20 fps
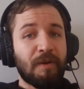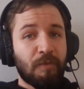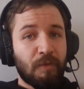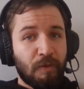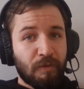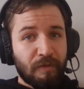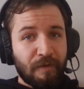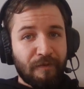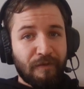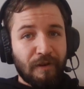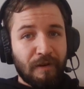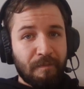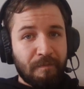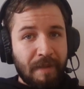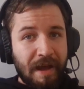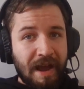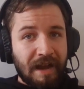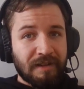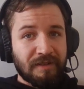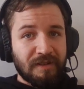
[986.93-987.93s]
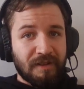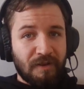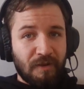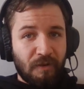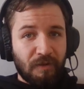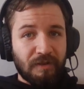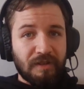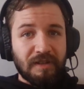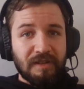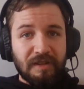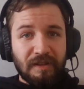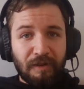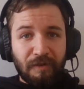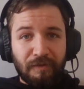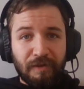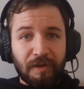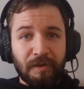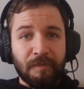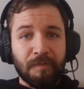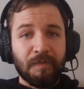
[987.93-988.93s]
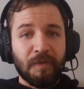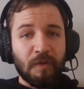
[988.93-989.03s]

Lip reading: will revert back to gold and silver.